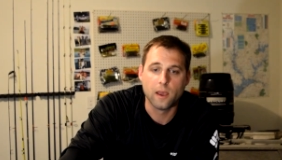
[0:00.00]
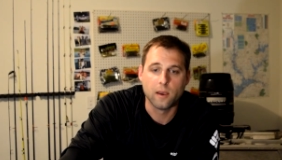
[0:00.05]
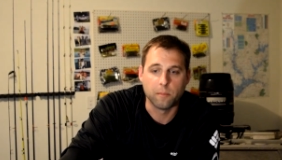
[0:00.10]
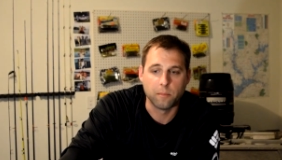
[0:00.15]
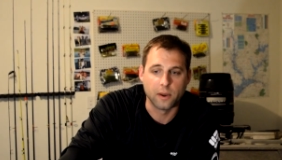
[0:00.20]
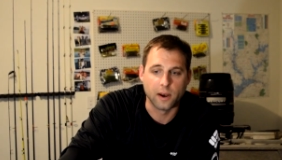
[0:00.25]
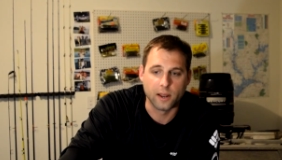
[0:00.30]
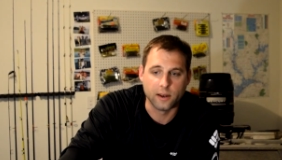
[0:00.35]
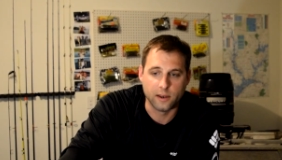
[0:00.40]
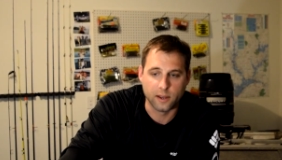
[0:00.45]

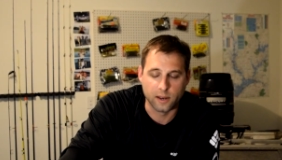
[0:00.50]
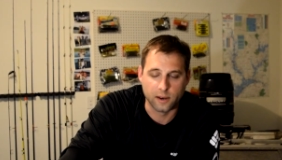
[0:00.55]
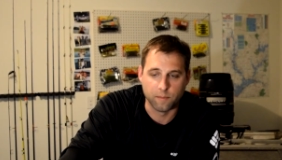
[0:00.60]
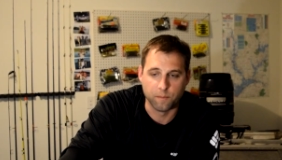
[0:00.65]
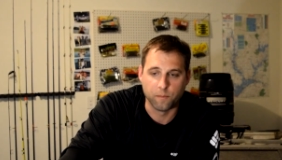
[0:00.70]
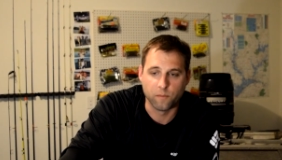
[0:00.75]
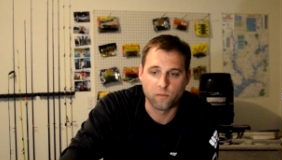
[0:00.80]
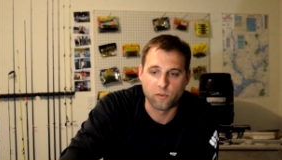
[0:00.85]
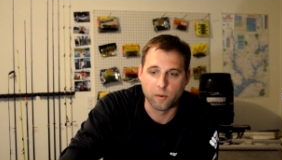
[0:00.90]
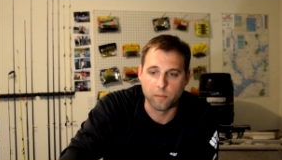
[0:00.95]
but I didn't.
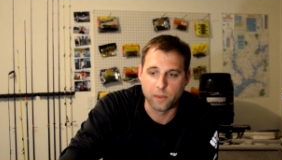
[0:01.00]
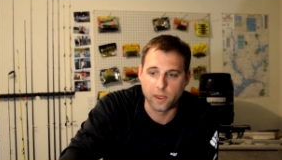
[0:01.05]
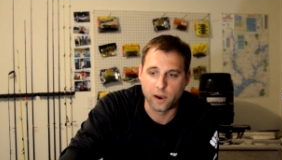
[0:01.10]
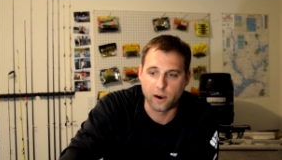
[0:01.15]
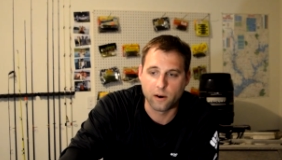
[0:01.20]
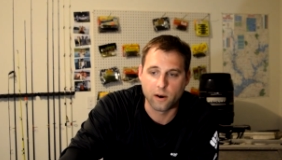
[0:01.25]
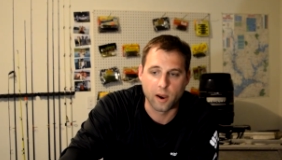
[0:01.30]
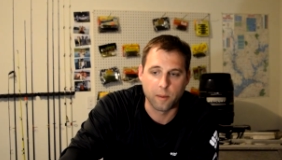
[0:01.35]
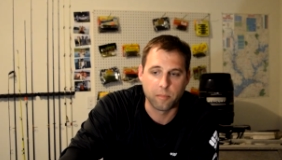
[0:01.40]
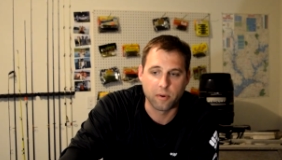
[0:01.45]
From
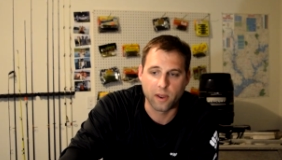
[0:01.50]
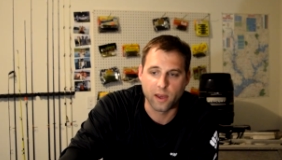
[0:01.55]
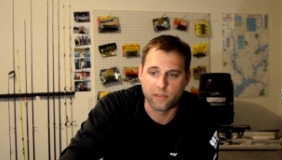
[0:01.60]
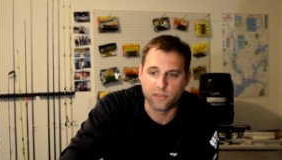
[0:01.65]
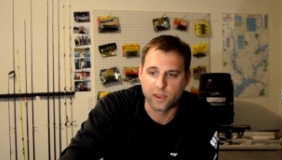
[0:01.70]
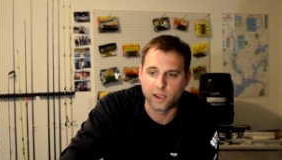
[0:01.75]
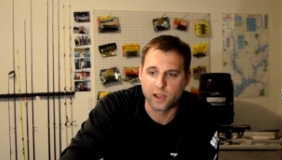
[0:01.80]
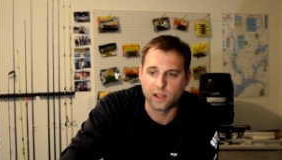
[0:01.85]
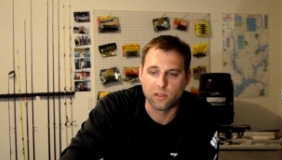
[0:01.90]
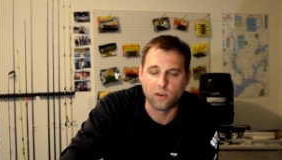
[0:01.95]
there, I
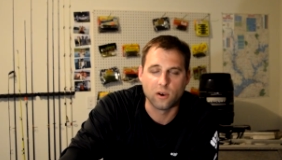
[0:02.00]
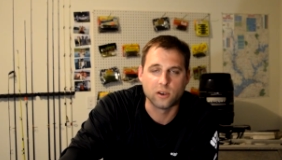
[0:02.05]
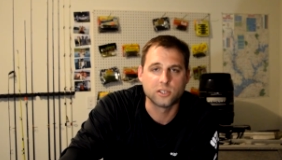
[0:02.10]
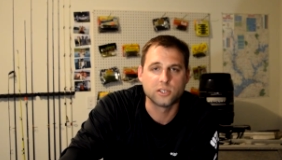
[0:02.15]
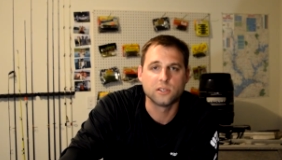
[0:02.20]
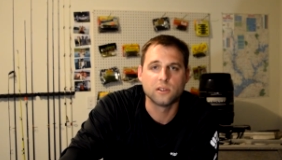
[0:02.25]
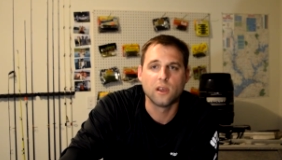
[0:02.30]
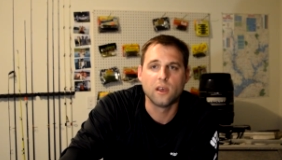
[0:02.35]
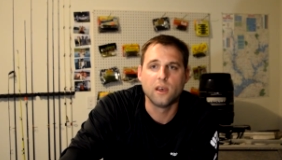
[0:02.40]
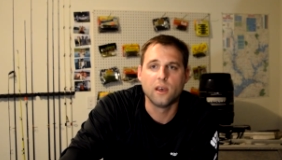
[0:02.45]
think I
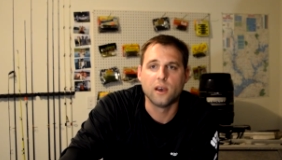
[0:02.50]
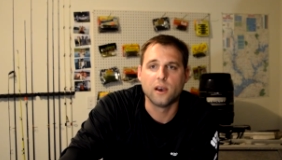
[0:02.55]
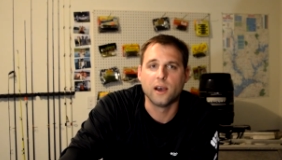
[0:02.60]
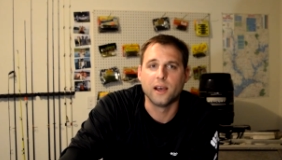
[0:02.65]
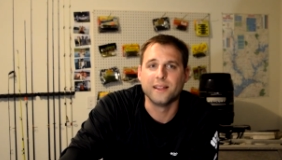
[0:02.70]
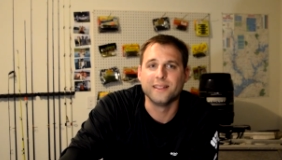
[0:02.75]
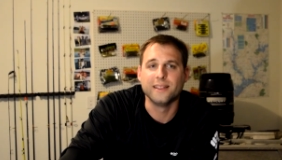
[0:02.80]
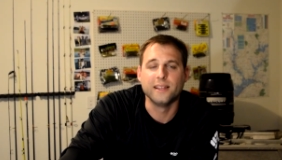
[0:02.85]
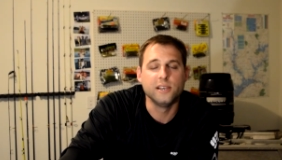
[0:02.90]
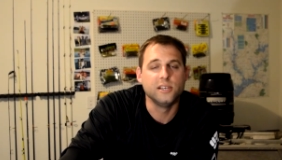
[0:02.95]
lost
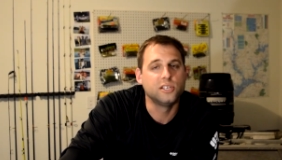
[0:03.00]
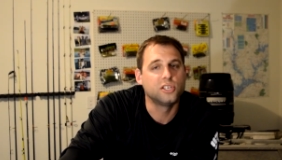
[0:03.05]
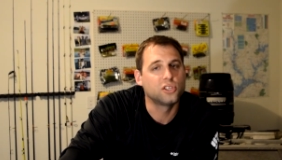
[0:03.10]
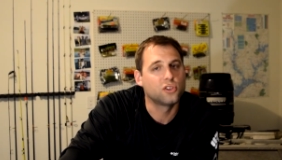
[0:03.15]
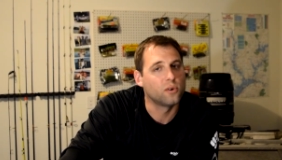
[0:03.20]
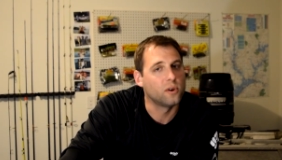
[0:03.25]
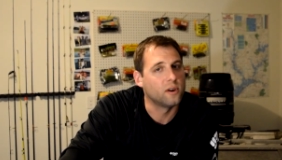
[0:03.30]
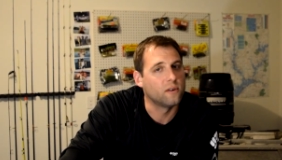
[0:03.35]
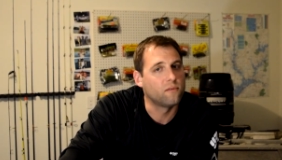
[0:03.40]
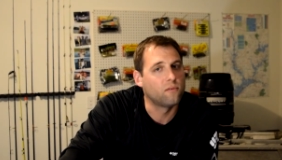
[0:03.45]
at least
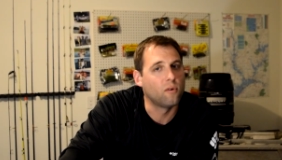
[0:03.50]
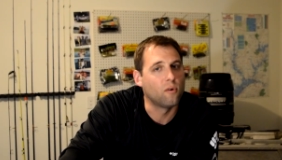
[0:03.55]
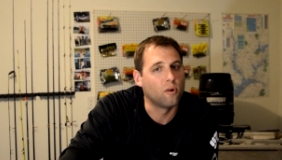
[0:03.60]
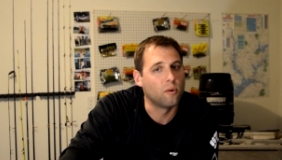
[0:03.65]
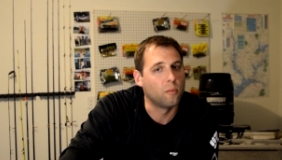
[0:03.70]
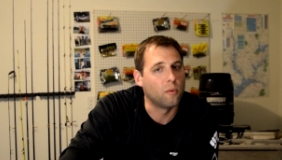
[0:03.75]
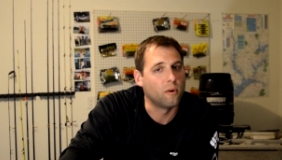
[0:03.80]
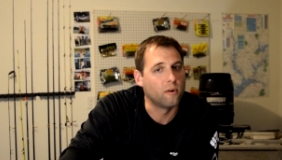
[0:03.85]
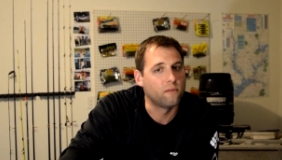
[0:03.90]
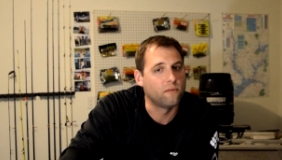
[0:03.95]
3 or
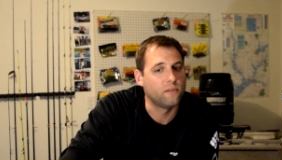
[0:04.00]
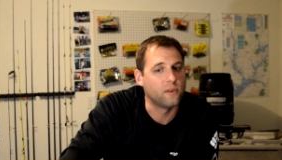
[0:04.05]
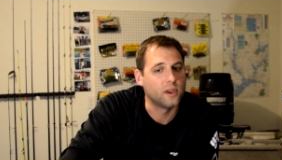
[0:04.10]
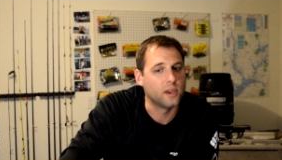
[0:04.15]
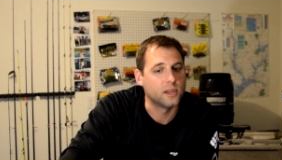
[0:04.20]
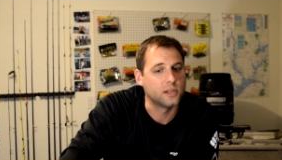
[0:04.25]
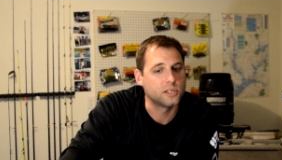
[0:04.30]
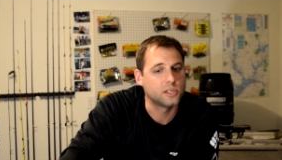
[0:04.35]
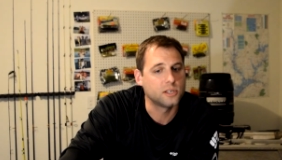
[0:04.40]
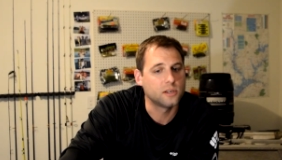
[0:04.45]
4 more
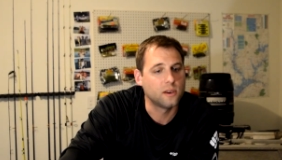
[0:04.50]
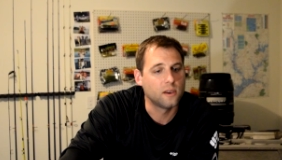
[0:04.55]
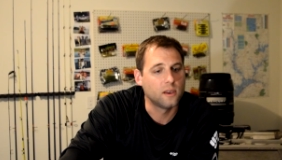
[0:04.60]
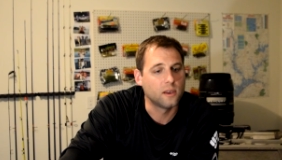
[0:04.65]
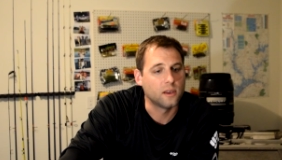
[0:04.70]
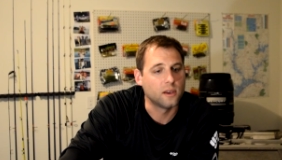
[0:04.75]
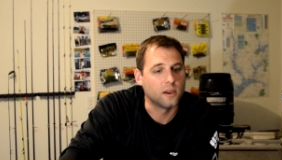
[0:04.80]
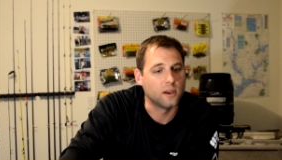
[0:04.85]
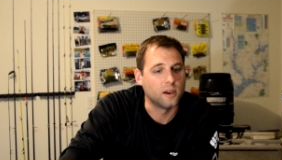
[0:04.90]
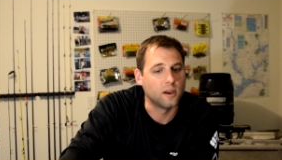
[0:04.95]
fish
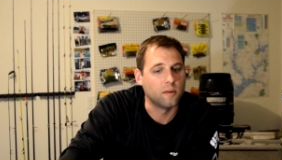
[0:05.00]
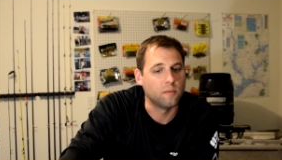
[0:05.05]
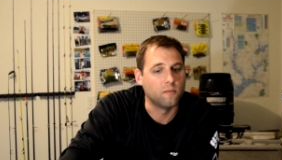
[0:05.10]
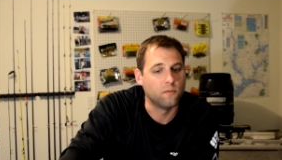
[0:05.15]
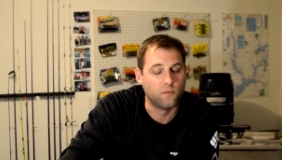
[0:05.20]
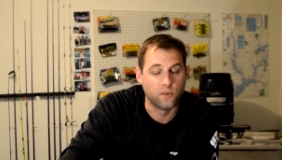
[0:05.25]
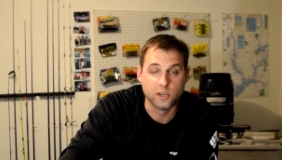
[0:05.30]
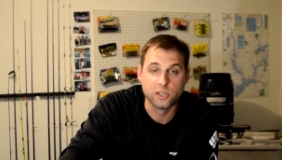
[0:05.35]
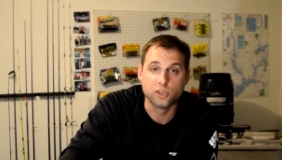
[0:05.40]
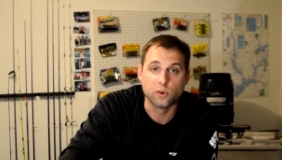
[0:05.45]

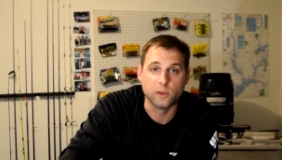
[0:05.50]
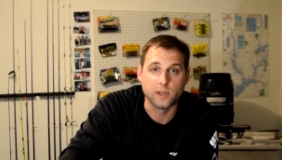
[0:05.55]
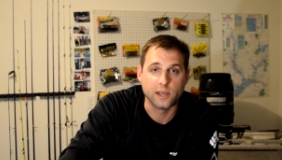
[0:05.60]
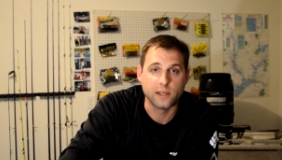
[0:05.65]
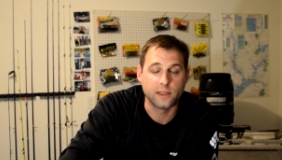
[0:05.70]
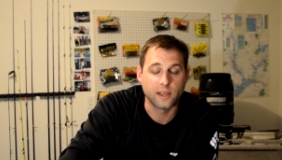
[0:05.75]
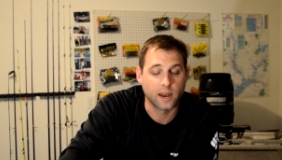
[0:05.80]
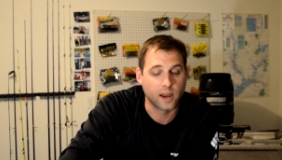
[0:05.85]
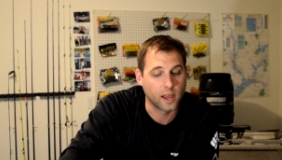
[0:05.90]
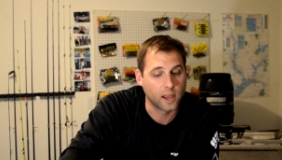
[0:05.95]
visually
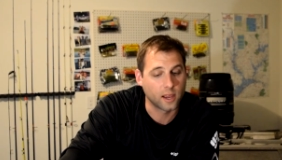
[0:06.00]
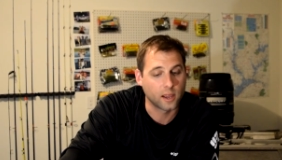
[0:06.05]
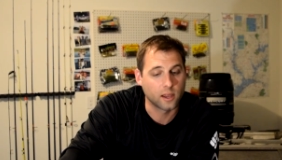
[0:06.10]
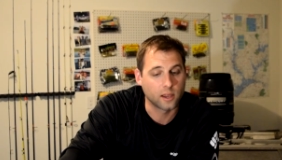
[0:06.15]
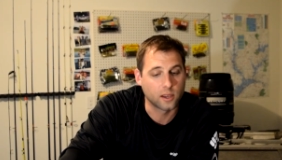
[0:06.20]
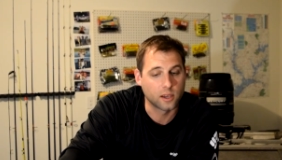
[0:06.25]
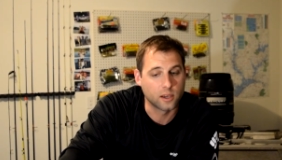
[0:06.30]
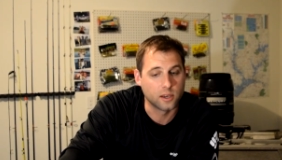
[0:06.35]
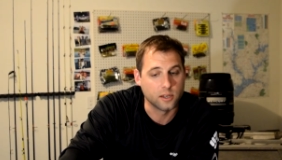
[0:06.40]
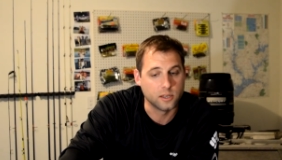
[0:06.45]
that I
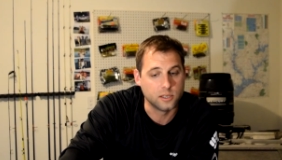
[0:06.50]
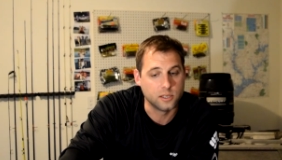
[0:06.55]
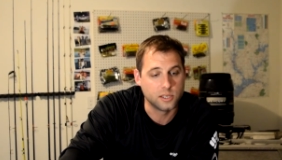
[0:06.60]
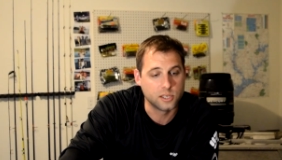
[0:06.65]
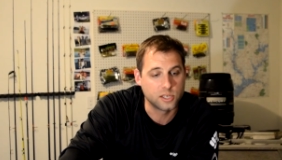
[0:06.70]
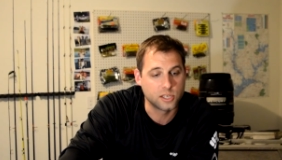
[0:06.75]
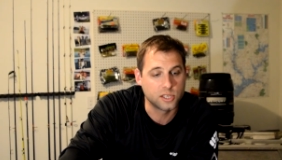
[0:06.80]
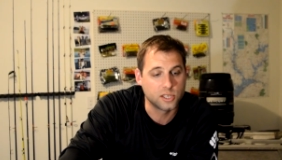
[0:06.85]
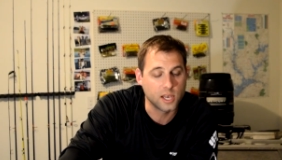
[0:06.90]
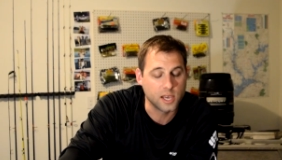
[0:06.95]
could
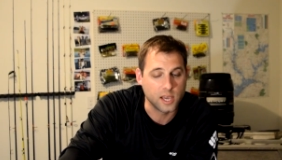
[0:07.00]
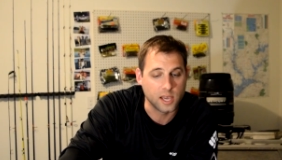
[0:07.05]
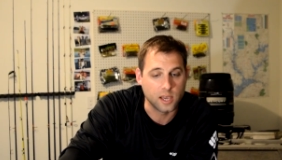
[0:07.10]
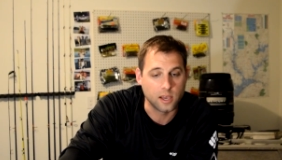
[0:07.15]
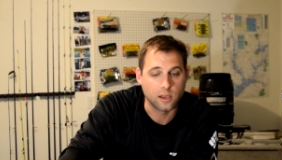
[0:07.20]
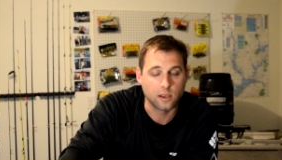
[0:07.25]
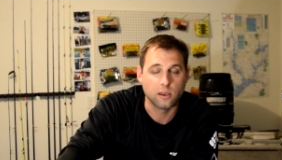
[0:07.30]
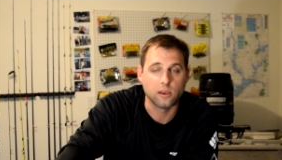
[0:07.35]
see.